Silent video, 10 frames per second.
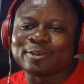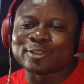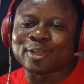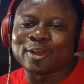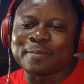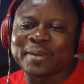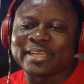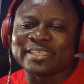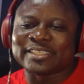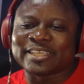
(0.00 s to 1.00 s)
good talk
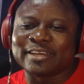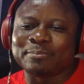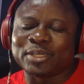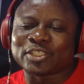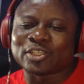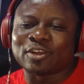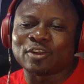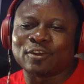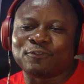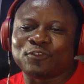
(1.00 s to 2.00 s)
about the celebration
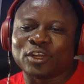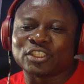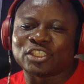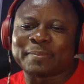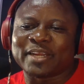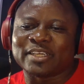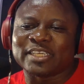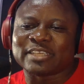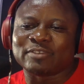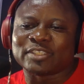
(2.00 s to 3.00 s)
of German under
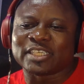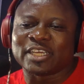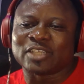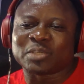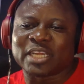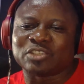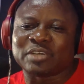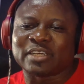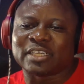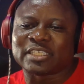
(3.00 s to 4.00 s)
17 girls with
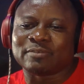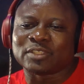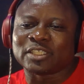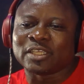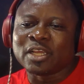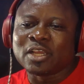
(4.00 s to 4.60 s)
Nigerian under 17.